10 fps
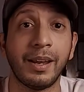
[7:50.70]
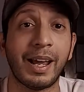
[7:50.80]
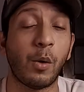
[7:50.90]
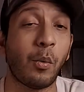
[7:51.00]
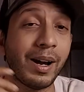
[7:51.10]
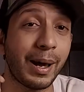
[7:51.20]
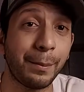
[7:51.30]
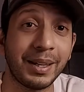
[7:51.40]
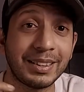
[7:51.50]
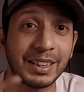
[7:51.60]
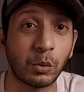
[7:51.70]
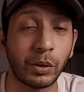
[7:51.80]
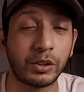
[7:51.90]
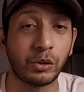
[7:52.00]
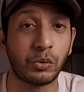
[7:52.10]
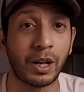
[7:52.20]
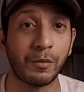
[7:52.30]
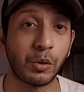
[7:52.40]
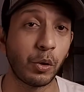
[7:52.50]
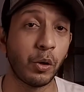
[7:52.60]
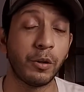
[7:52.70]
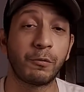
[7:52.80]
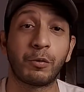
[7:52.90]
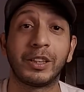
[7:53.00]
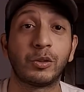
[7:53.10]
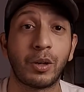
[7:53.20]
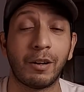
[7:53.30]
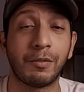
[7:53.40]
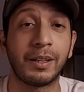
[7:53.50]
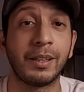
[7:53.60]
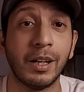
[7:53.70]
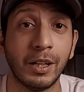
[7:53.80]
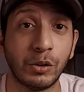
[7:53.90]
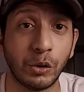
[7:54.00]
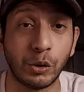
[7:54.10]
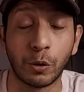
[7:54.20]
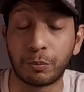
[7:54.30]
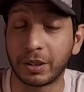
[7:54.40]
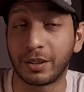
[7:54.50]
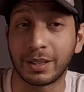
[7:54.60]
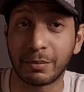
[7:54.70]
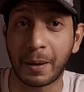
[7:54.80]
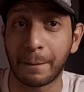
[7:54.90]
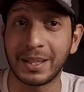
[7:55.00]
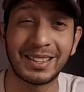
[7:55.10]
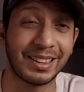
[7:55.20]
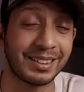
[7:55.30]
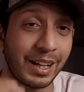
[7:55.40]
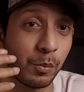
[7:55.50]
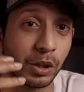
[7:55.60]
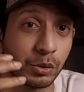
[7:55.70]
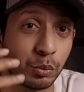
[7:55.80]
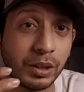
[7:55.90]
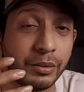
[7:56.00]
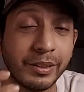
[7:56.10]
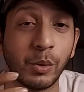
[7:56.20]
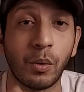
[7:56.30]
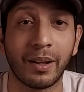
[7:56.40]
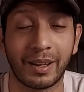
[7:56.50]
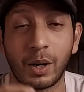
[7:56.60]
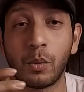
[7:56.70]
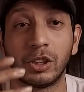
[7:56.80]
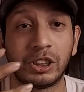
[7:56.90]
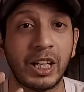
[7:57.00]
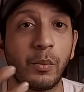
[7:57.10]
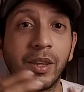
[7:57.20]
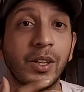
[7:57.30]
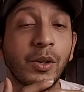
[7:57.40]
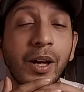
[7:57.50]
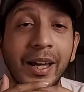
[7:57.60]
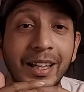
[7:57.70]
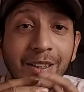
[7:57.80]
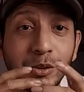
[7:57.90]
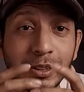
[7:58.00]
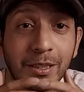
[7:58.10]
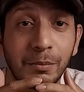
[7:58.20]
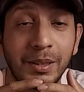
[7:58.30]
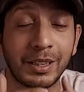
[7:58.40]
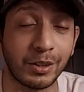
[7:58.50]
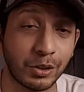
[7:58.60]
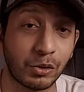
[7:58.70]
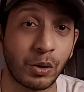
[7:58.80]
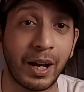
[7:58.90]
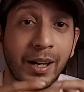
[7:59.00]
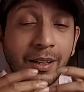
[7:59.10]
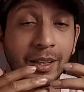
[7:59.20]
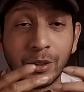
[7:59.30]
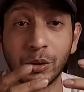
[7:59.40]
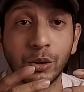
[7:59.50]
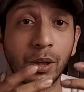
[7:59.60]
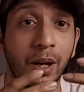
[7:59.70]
Now, one amazing way to drive your own free traffic to your print-on-demand business that works really well that I want to share with you is to simply try and do